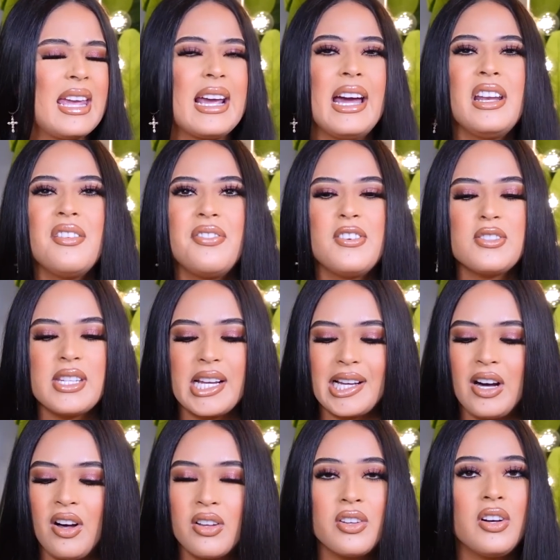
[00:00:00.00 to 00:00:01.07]
It kind of feels like
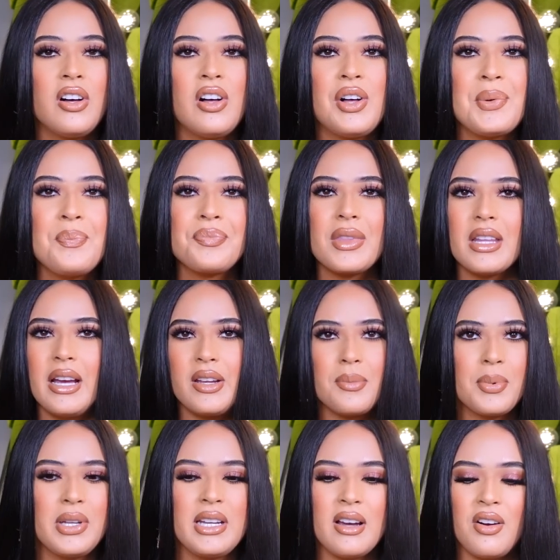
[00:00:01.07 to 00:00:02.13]
alcohol, like you're
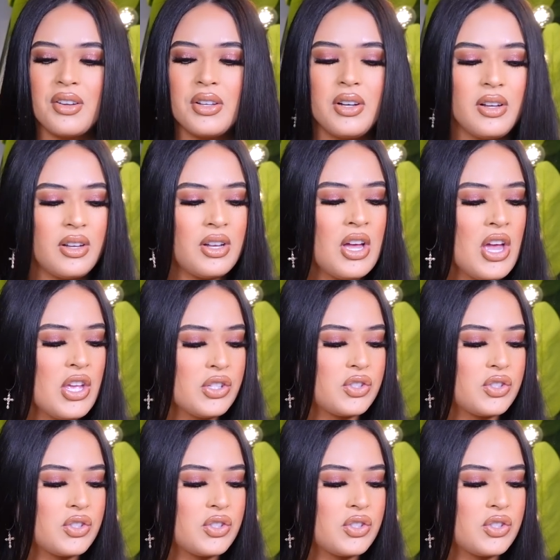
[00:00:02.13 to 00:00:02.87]
putting alcohol.